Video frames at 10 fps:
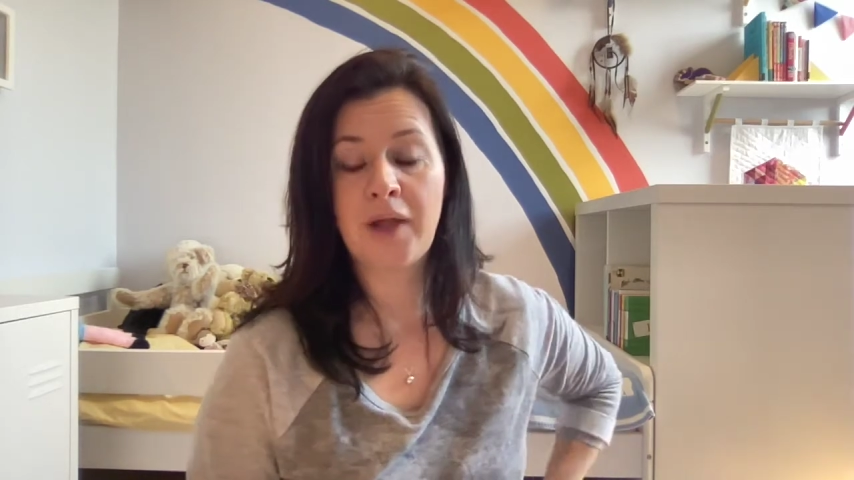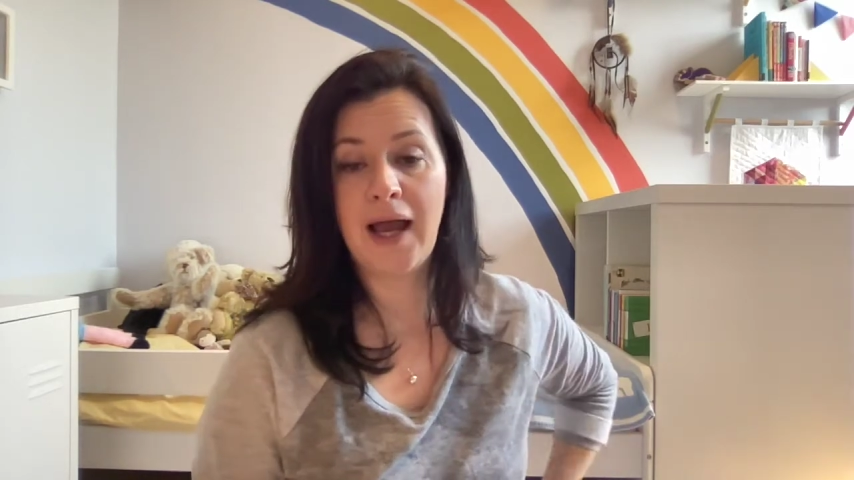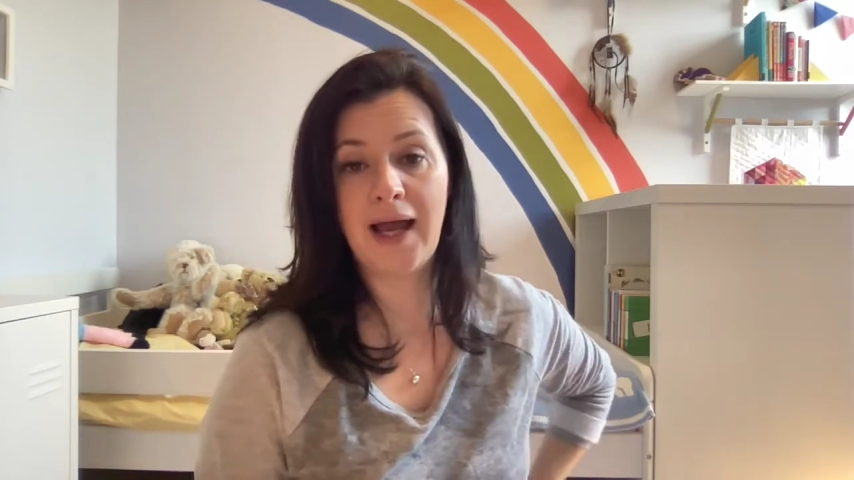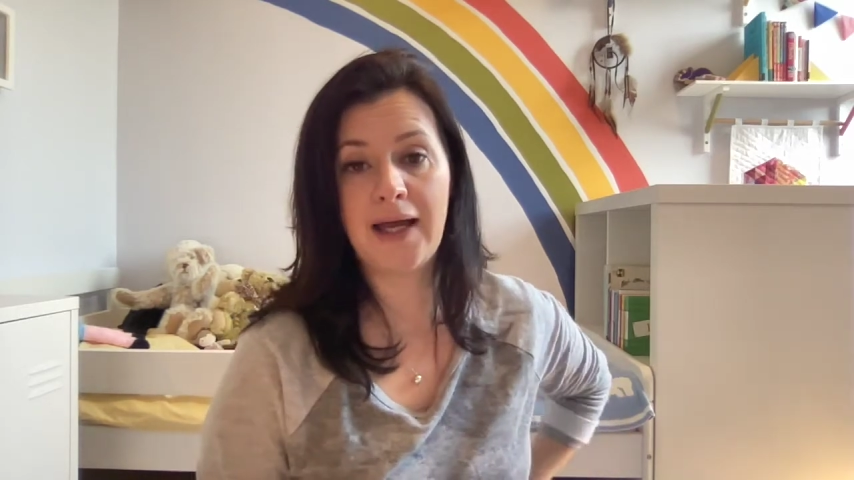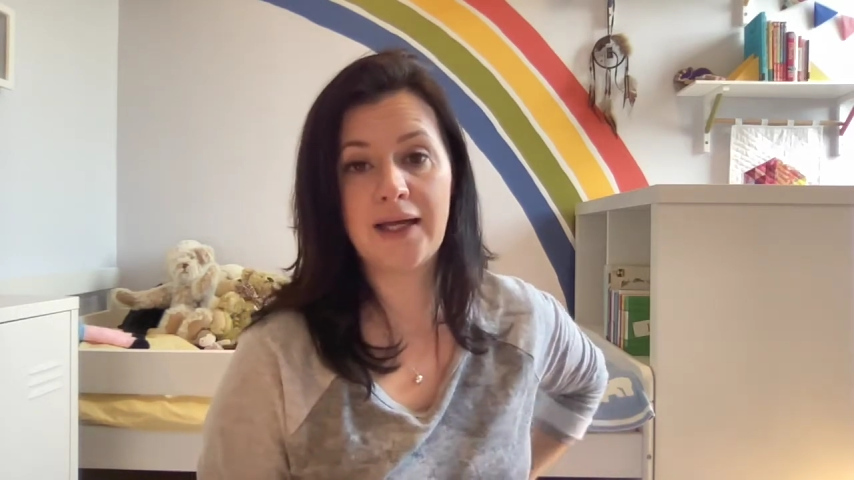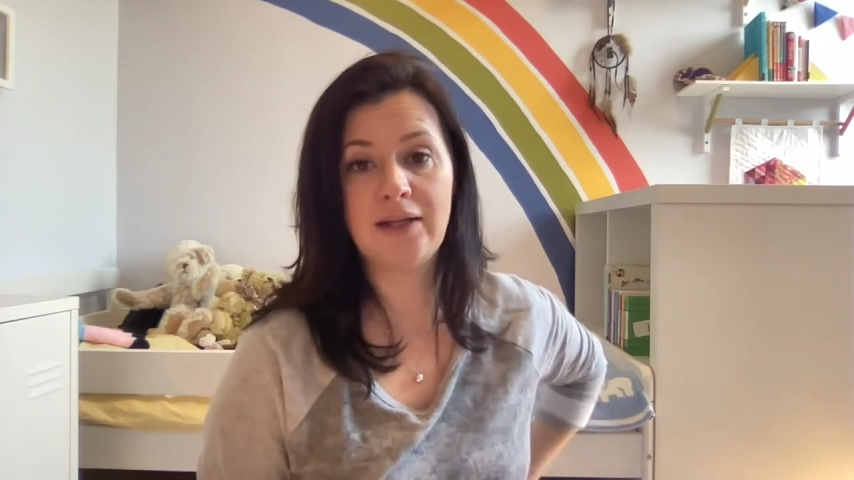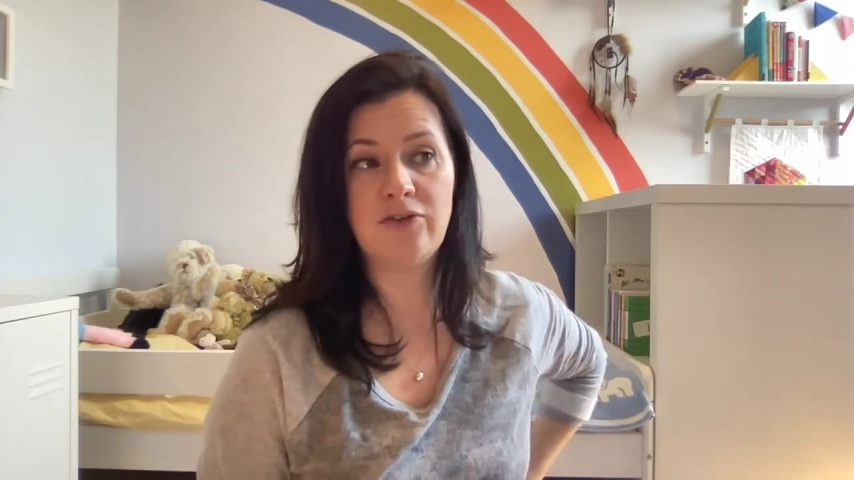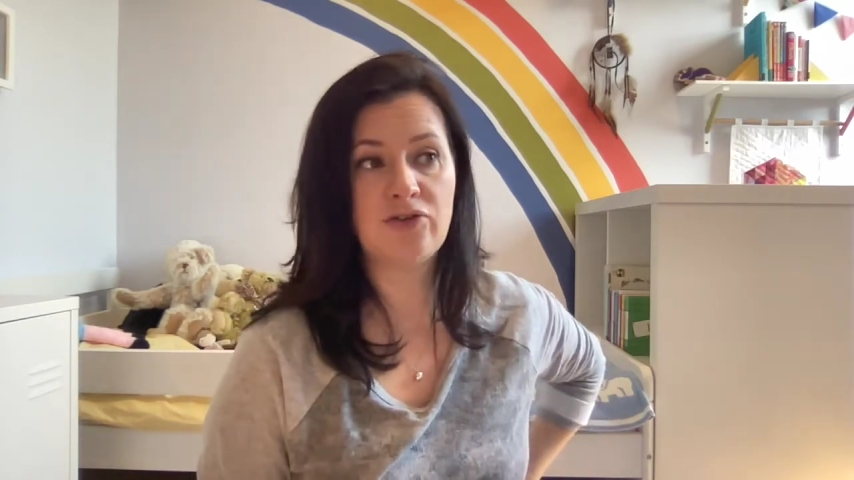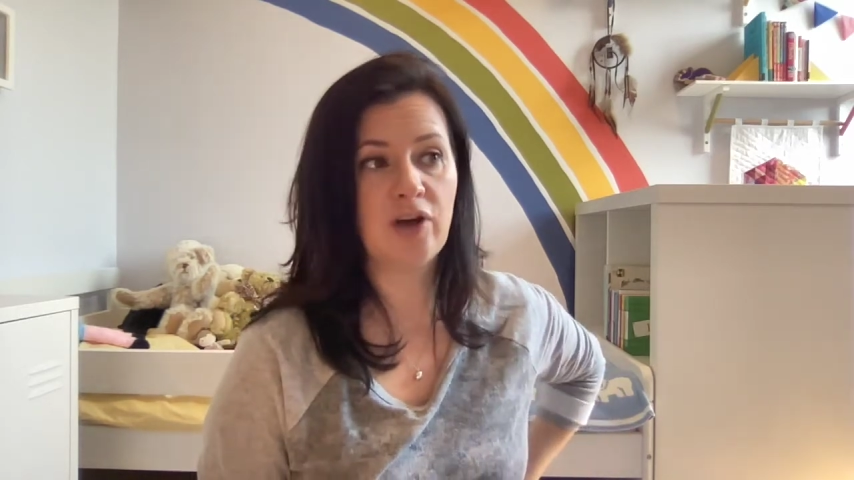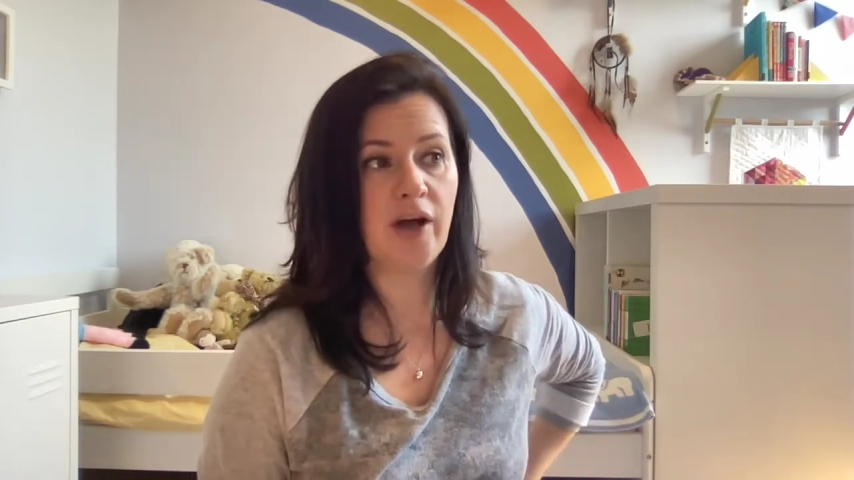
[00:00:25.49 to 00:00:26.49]

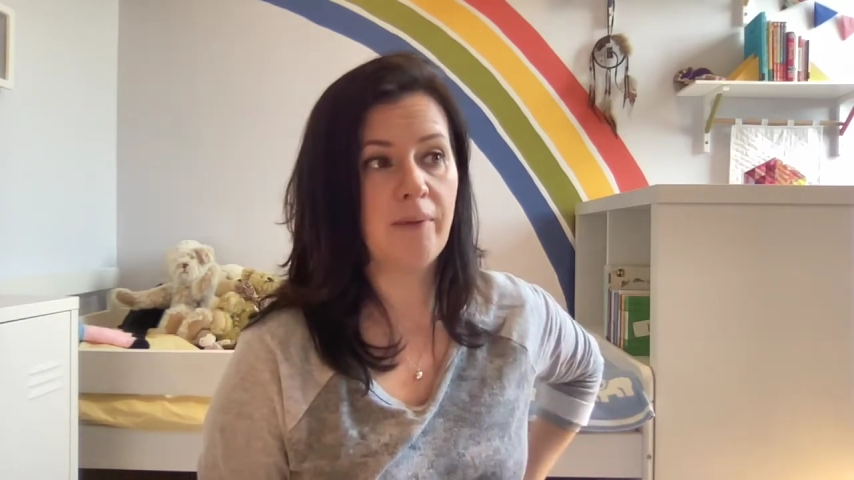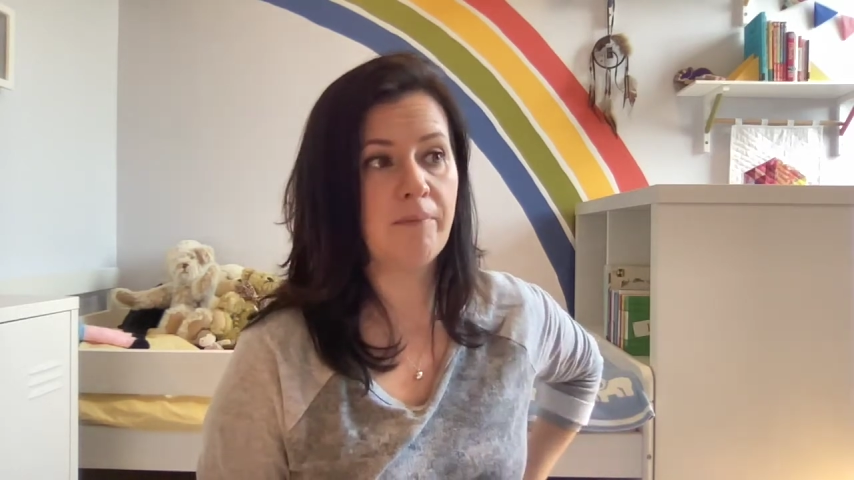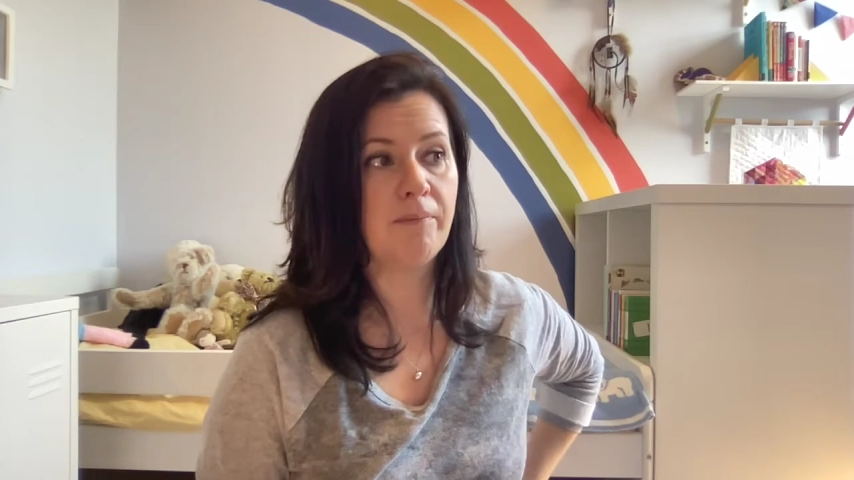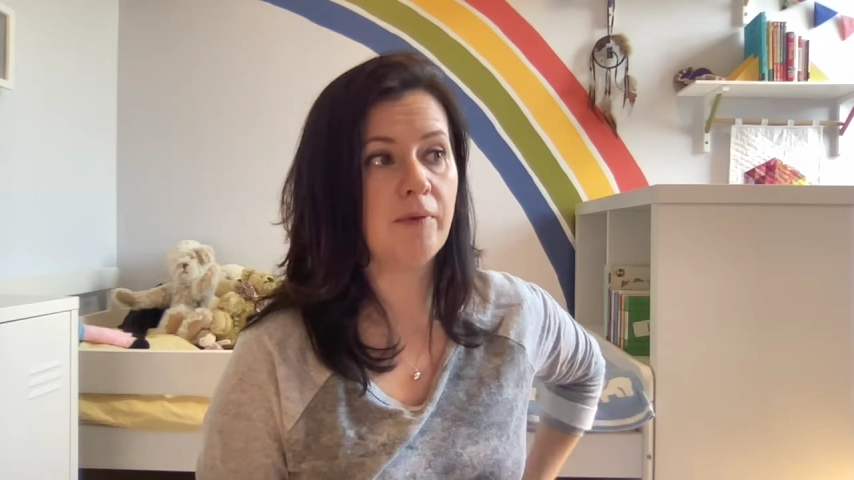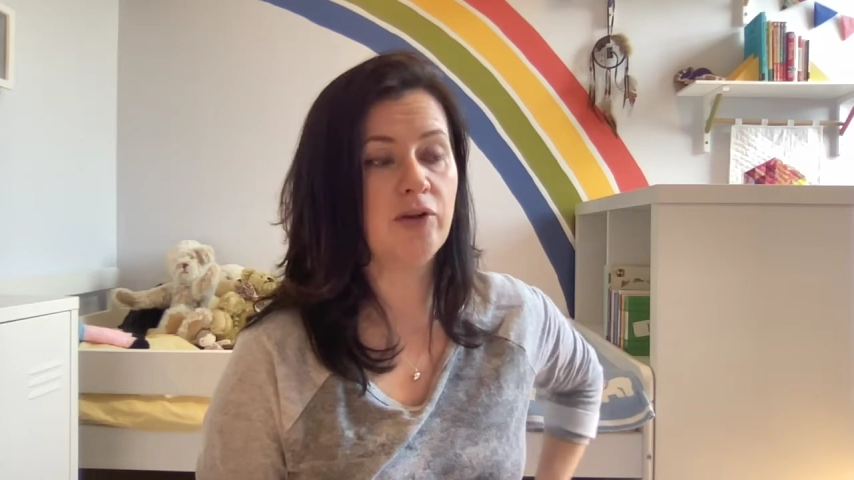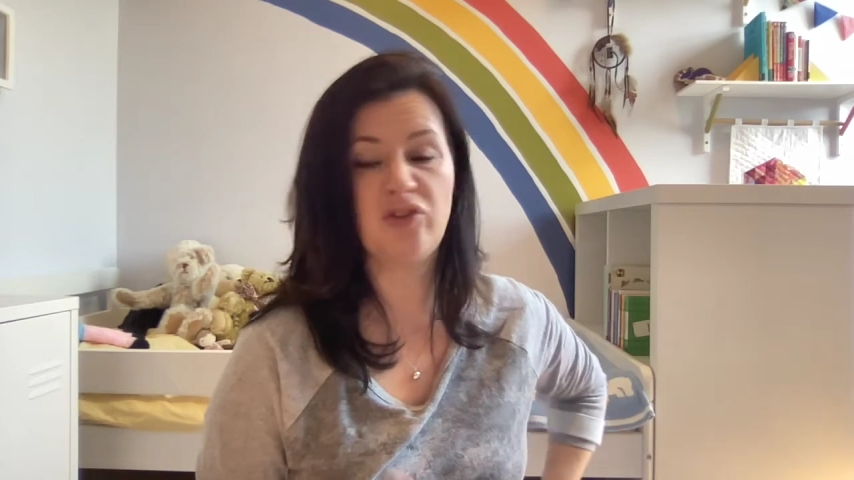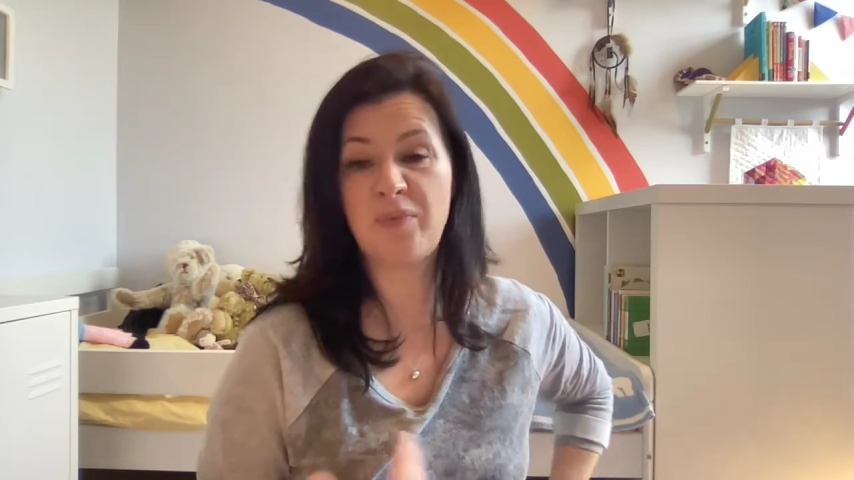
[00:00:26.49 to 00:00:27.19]
and just